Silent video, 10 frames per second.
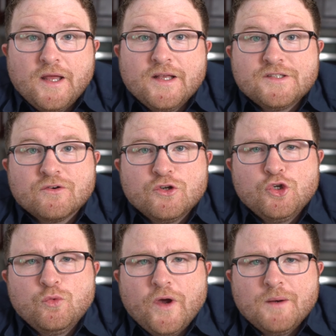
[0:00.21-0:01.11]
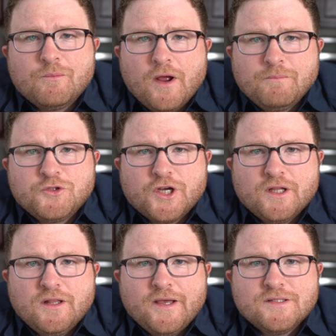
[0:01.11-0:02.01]
Is there a new way to prep chicken
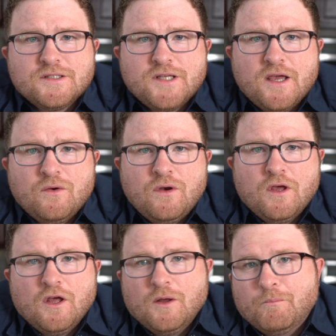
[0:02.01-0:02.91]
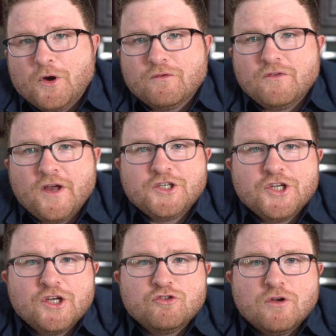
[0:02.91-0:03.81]
legs in town? Butterfly and
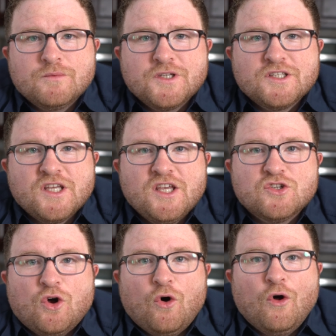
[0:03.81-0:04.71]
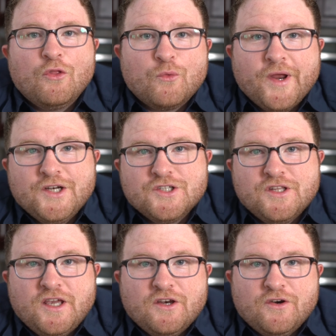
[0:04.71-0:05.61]
chicken drumsticks is all the rage in the
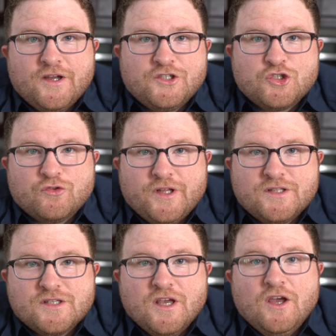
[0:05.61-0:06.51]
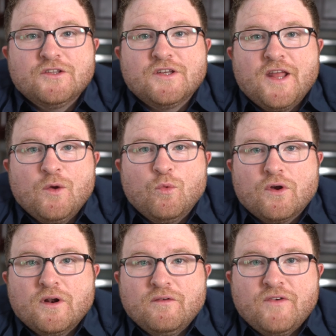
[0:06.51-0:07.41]
internet streets. Today we're
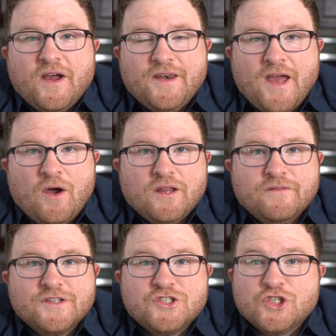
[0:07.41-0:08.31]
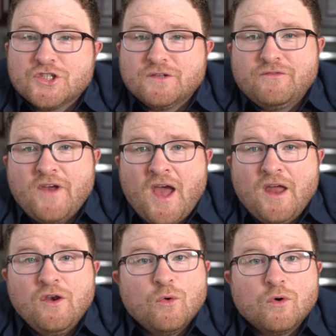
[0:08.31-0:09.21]
going to find out if it's just a
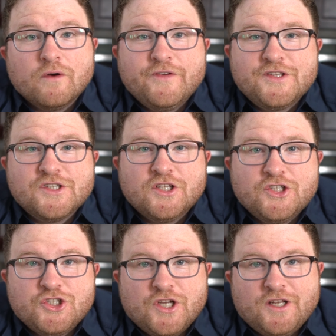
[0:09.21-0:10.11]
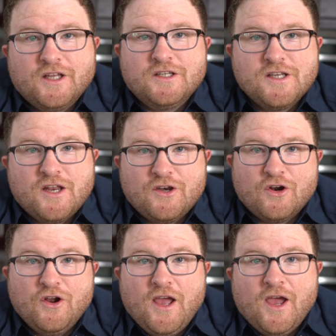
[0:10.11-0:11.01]
fad or if it's a legit
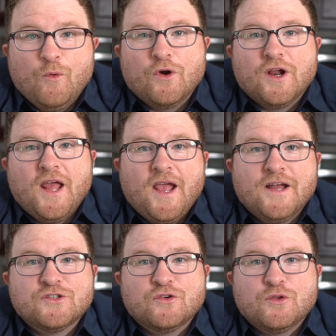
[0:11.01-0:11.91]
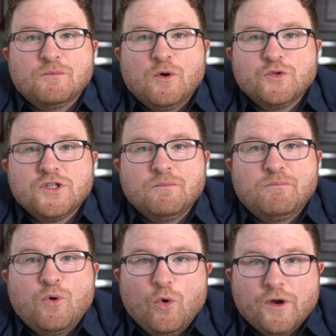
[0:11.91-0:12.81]
contender. And we're going to answer the most
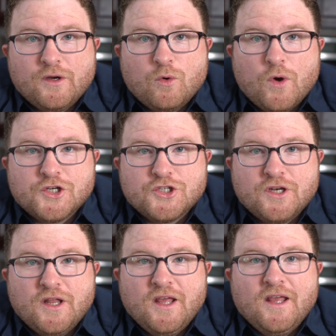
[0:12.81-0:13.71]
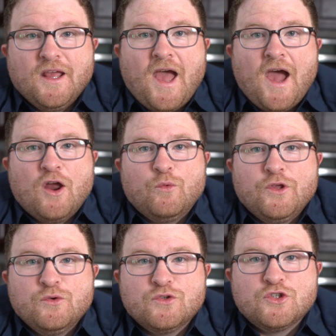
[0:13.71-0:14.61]
important question. How do we
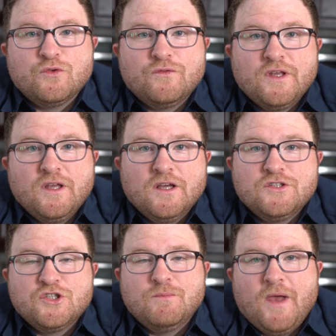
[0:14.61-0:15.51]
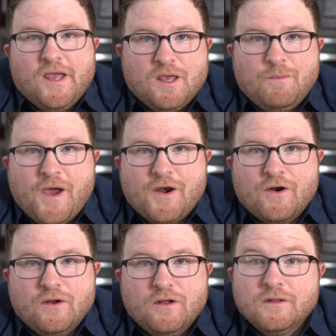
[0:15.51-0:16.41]
use sous vide to make it
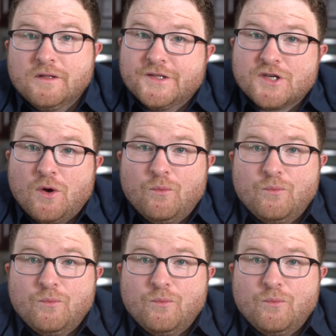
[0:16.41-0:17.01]
better? Let's go.